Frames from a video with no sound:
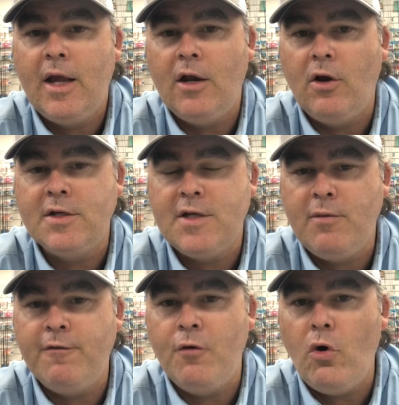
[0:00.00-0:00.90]
And like I
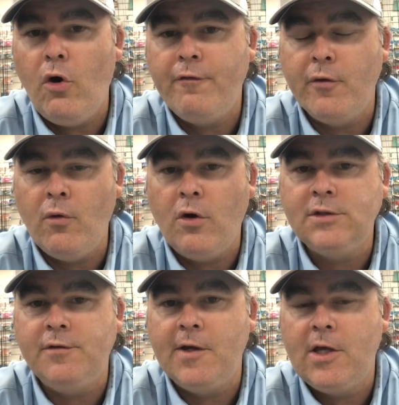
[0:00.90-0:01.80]
said before, off the
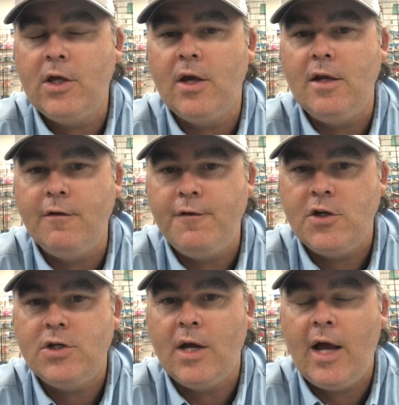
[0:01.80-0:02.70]
rocks, if you're keen to
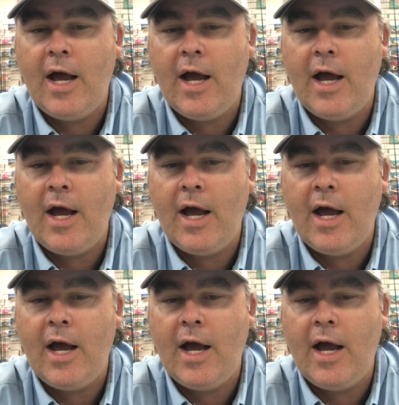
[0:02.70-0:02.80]
fish